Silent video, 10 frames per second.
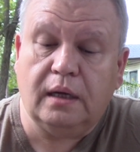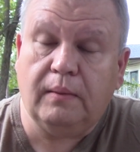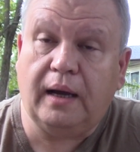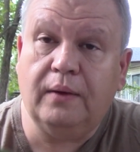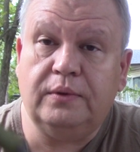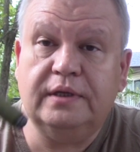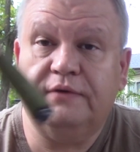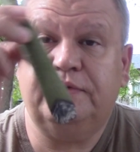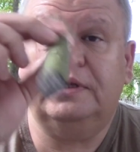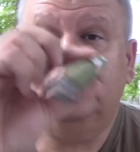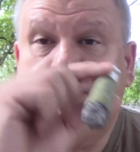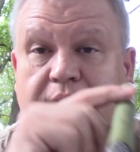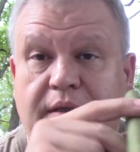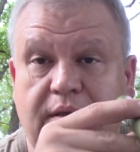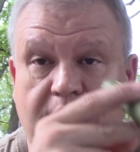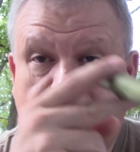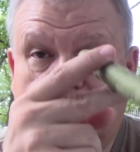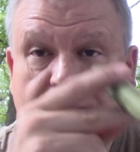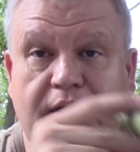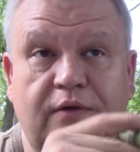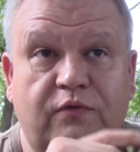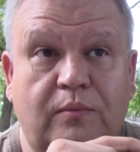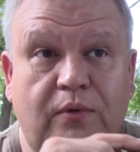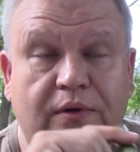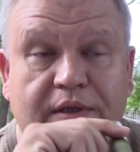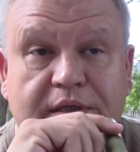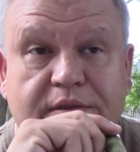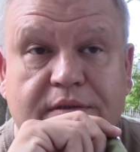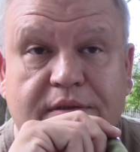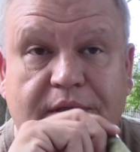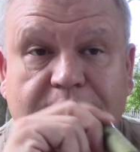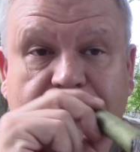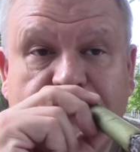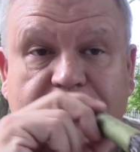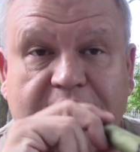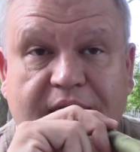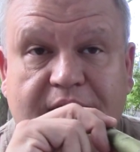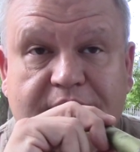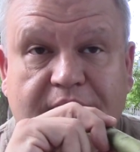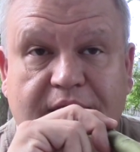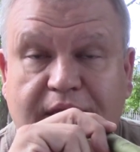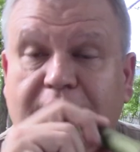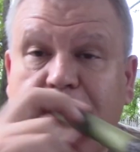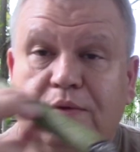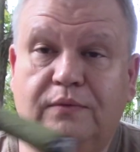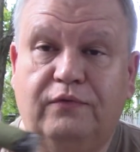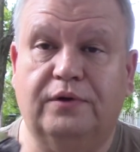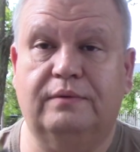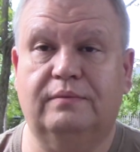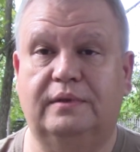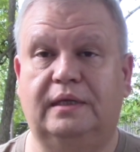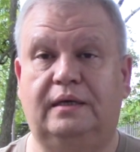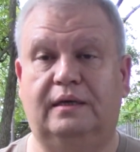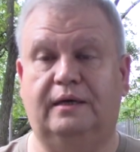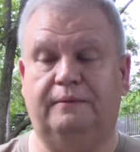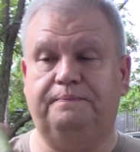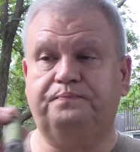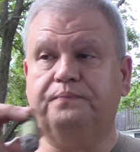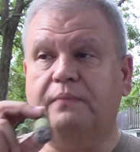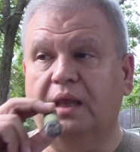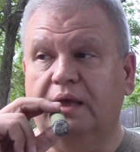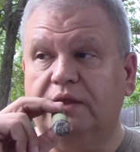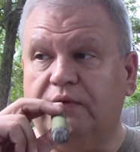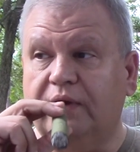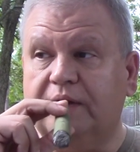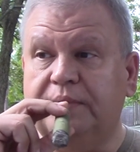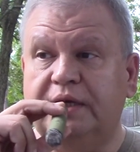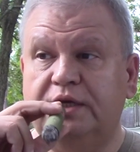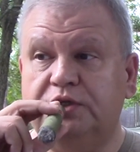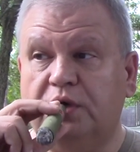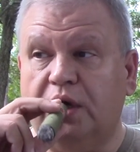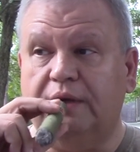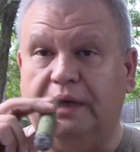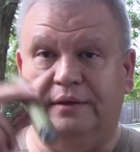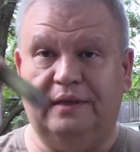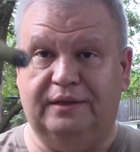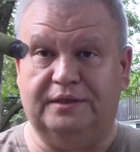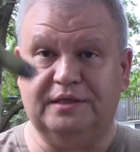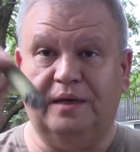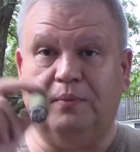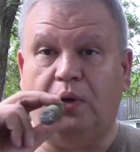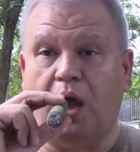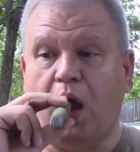I will definitely be uh, looking for more of these. They're they're fantastic. Thank you for the uh, the recommendation art and and the sample.